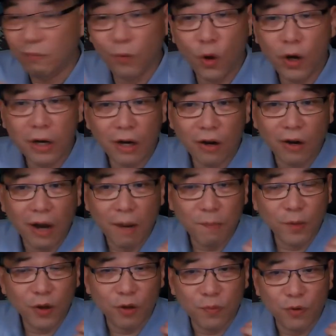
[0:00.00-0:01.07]
I'm
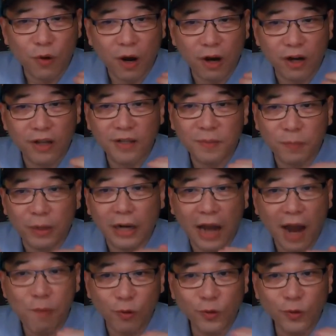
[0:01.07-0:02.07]
not a pro artist, but I'm